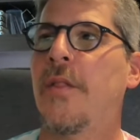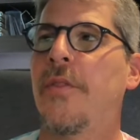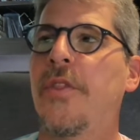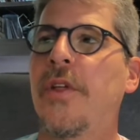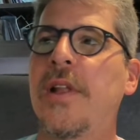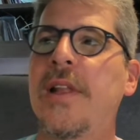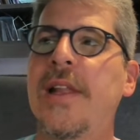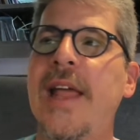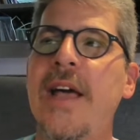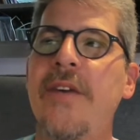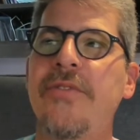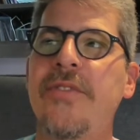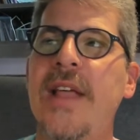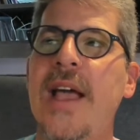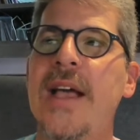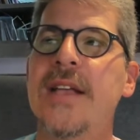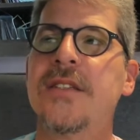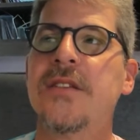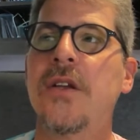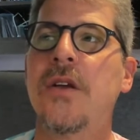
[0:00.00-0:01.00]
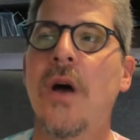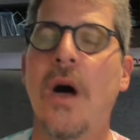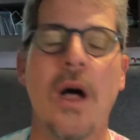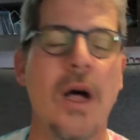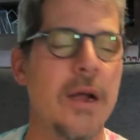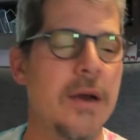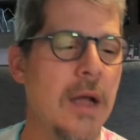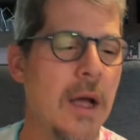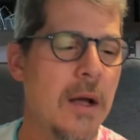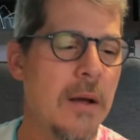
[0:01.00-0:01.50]
The left has
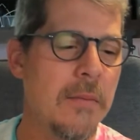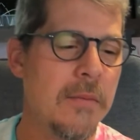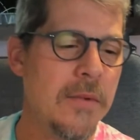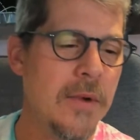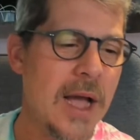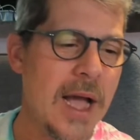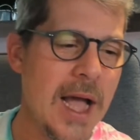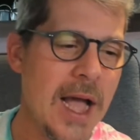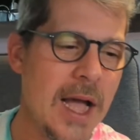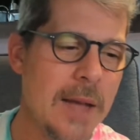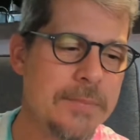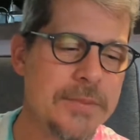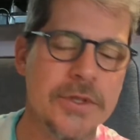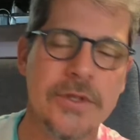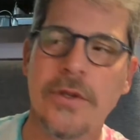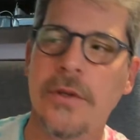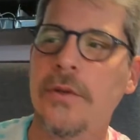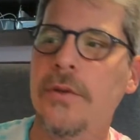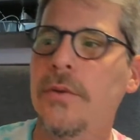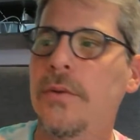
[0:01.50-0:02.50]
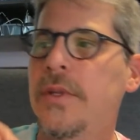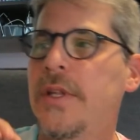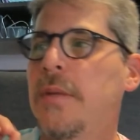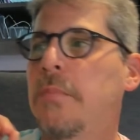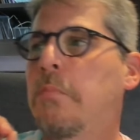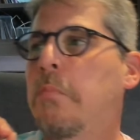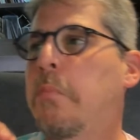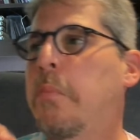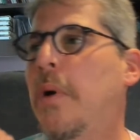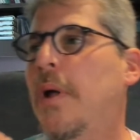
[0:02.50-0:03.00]
gone absolutely
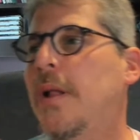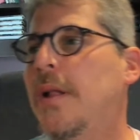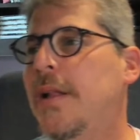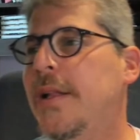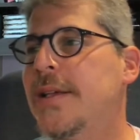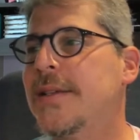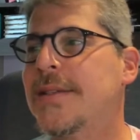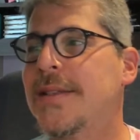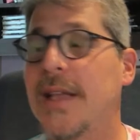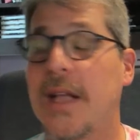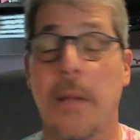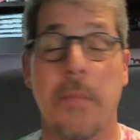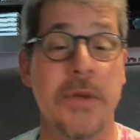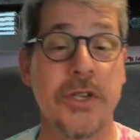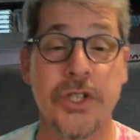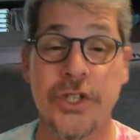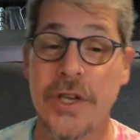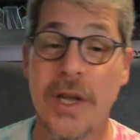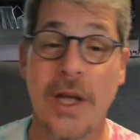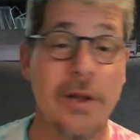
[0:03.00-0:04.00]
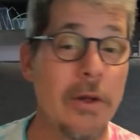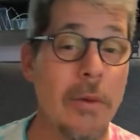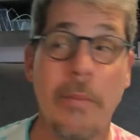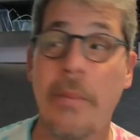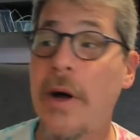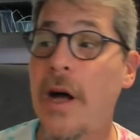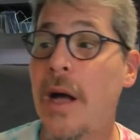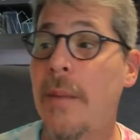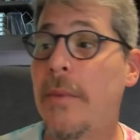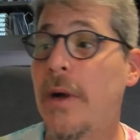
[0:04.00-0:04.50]
ballistic. Michelle
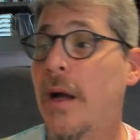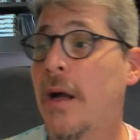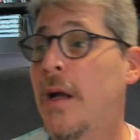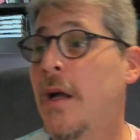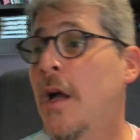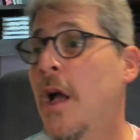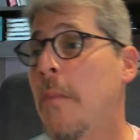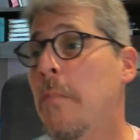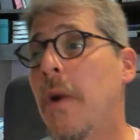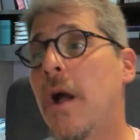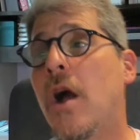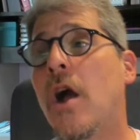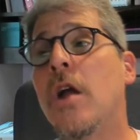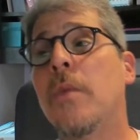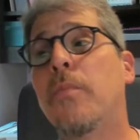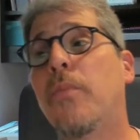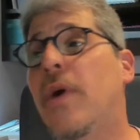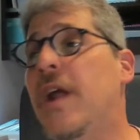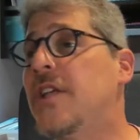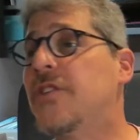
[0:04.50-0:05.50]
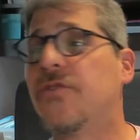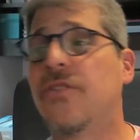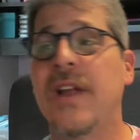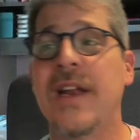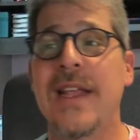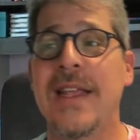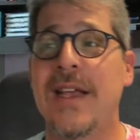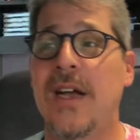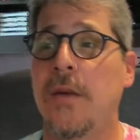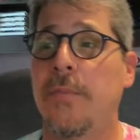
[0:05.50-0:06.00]
Obama. My heart breaks for
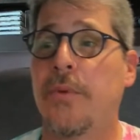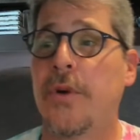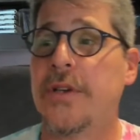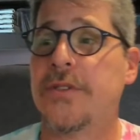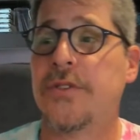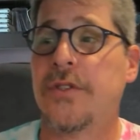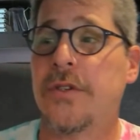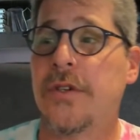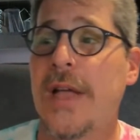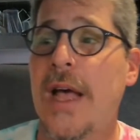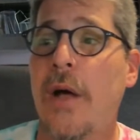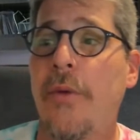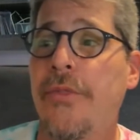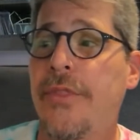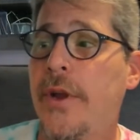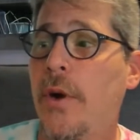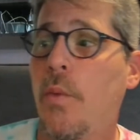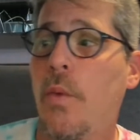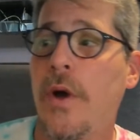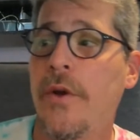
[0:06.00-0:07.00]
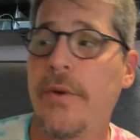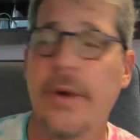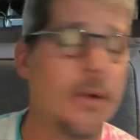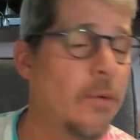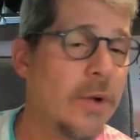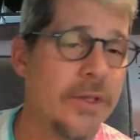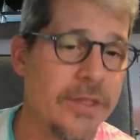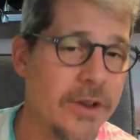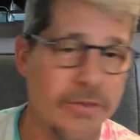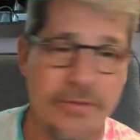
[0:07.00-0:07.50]
any young person out there
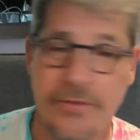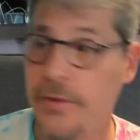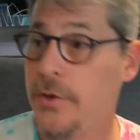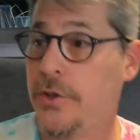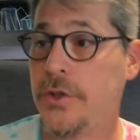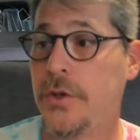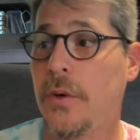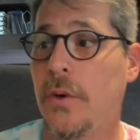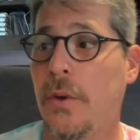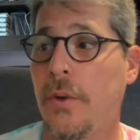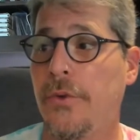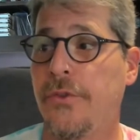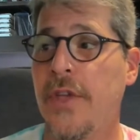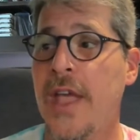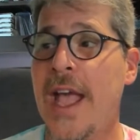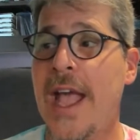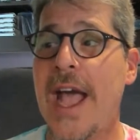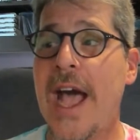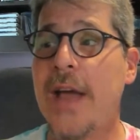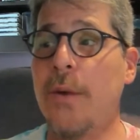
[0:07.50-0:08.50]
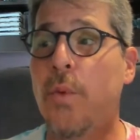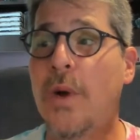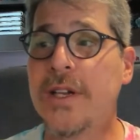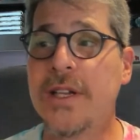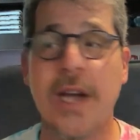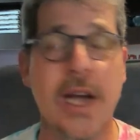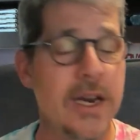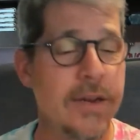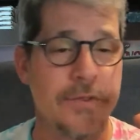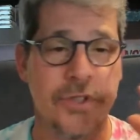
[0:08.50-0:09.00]
wondering what their future holds and what
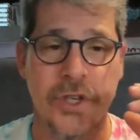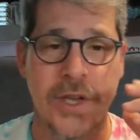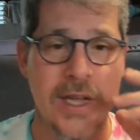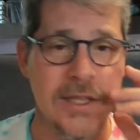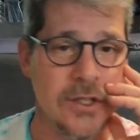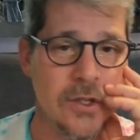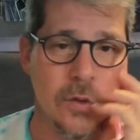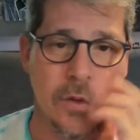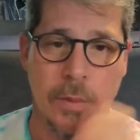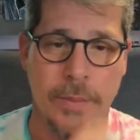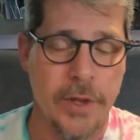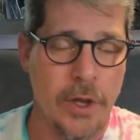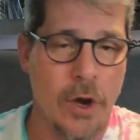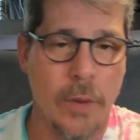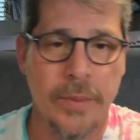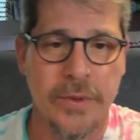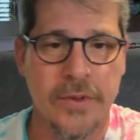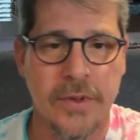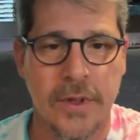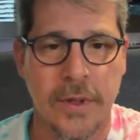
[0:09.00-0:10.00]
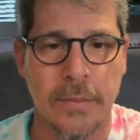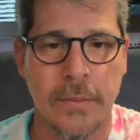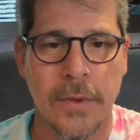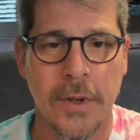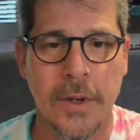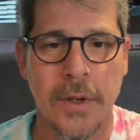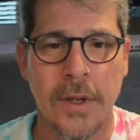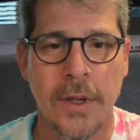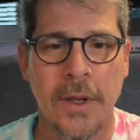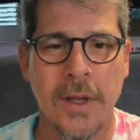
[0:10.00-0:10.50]
kind of chances will be open to them.
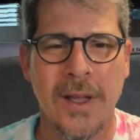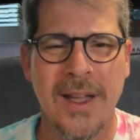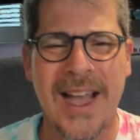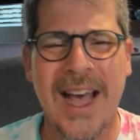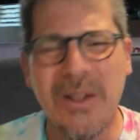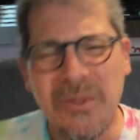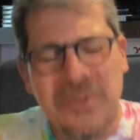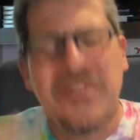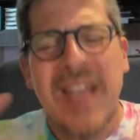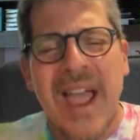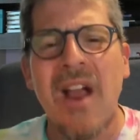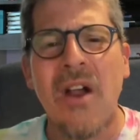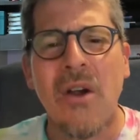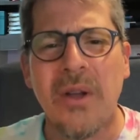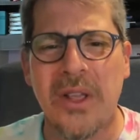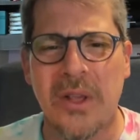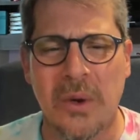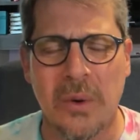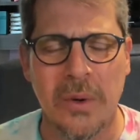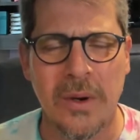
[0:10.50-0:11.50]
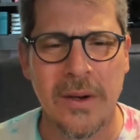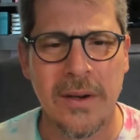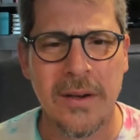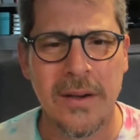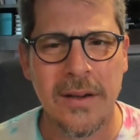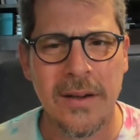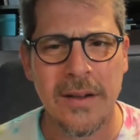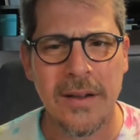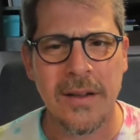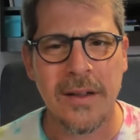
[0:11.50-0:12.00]
How dare you?
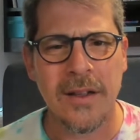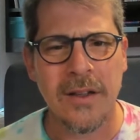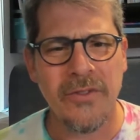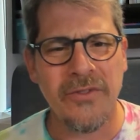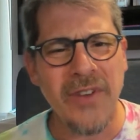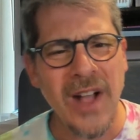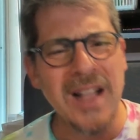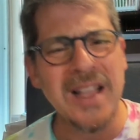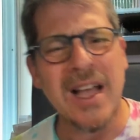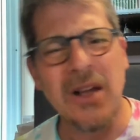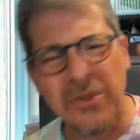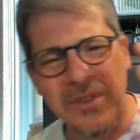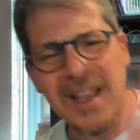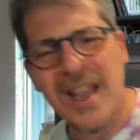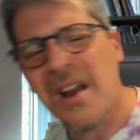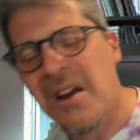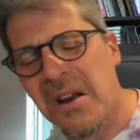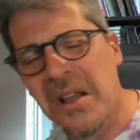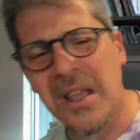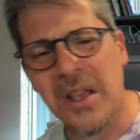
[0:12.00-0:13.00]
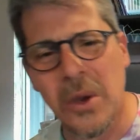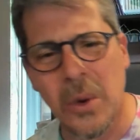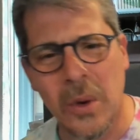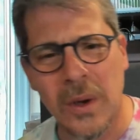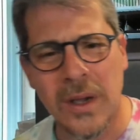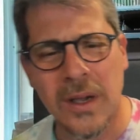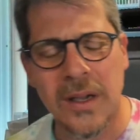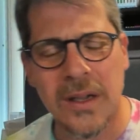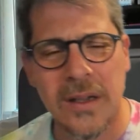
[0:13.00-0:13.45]
Fuck, how dare you?